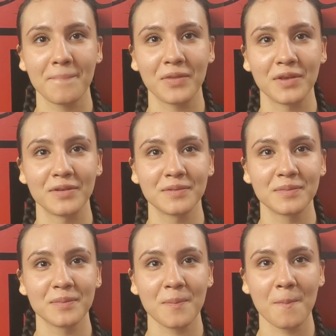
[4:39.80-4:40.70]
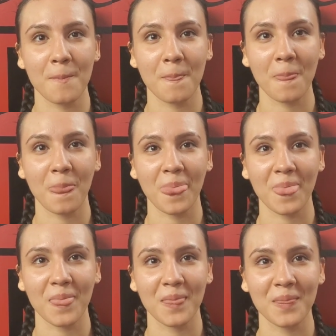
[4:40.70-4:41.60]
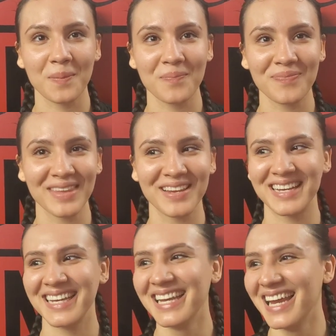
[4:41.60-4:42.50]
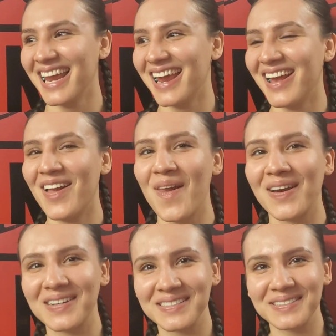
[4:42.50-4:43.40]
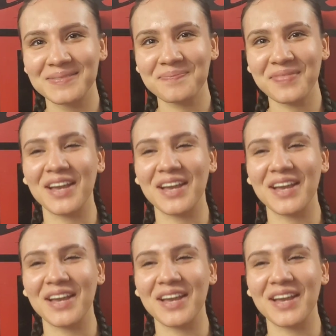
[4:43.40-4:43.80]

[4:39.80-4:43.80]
When you coming out, you coming out both colors? Or you coming out as a straight chola?